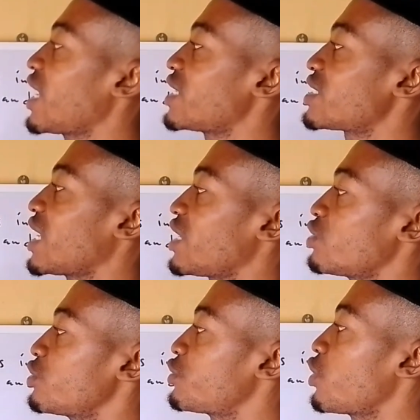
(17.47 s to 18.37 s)
at
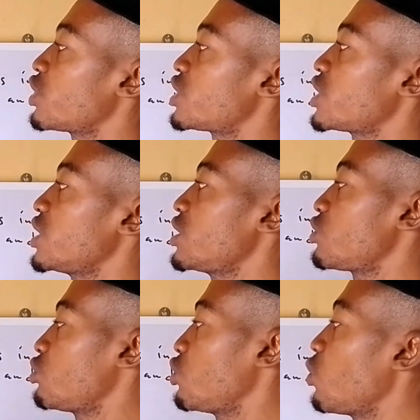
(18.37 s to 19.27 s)
angle 40
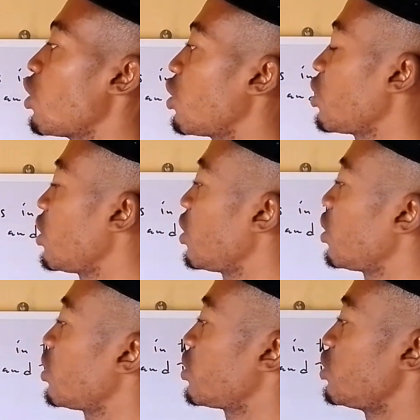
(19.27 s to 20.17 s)
to the wall,
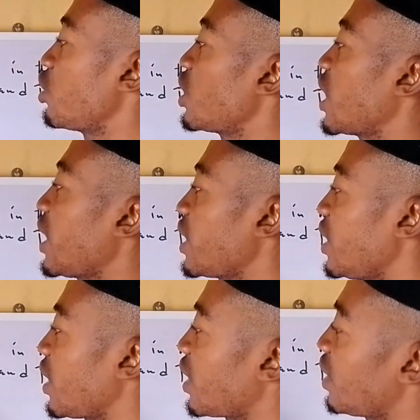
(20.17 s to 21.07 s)
the other
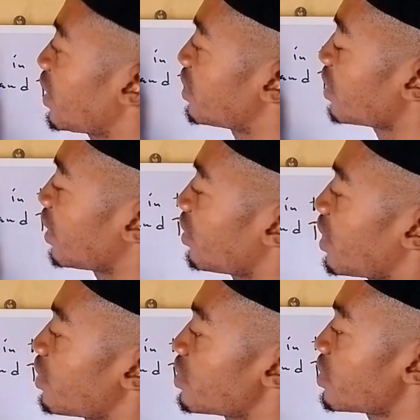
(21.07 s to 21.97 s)
inclined at
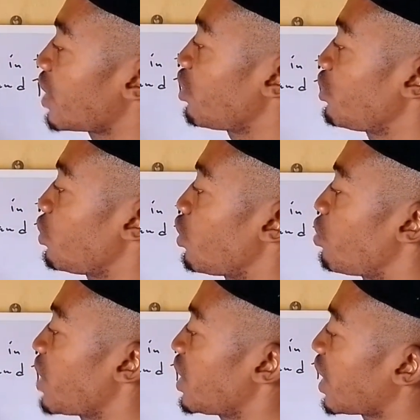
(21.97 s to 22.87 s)
another side of the
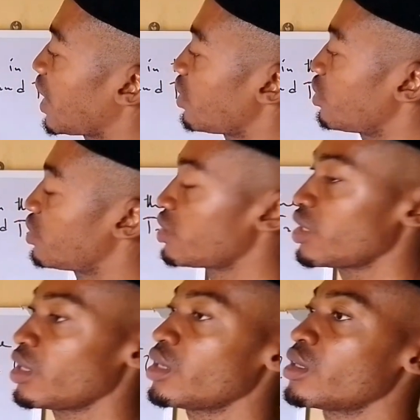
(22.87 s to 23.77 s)
wall by angle
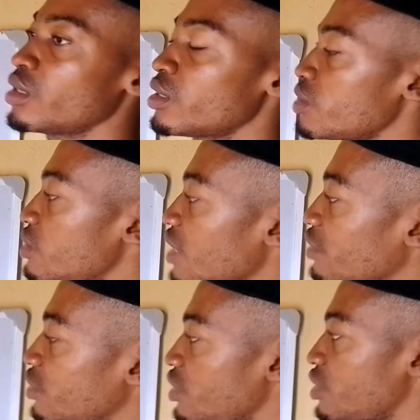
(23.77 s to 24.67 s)

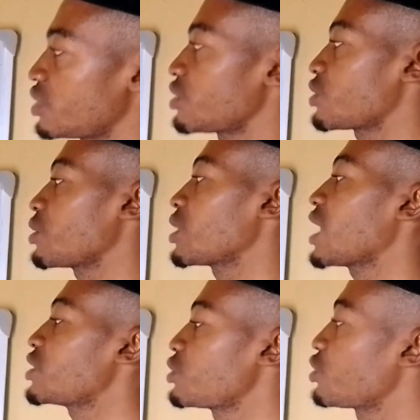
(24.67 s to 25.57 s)
70. So
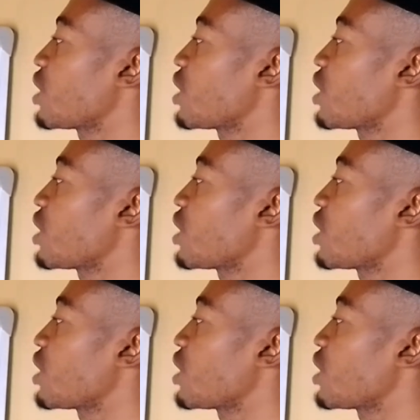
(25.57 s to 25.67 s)
how do you